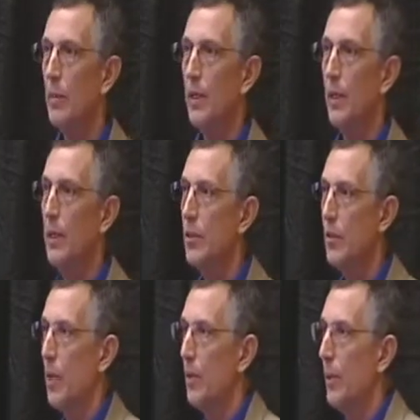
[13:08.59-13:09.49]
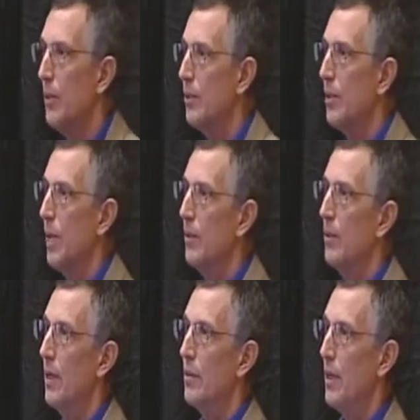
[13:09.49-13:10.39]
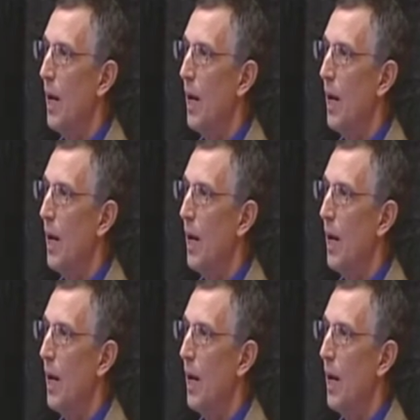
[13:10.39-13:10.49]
They were in the standard as